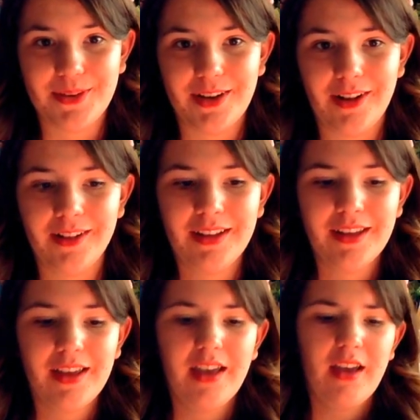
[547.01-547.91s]
all.
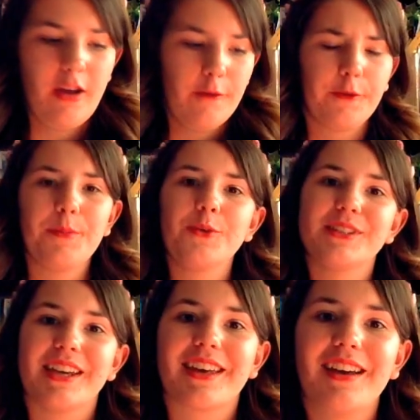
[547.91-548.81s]
For
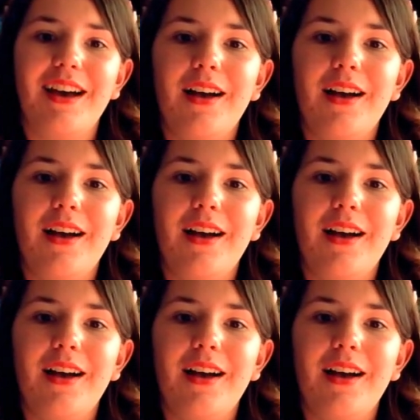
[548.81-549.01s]
music,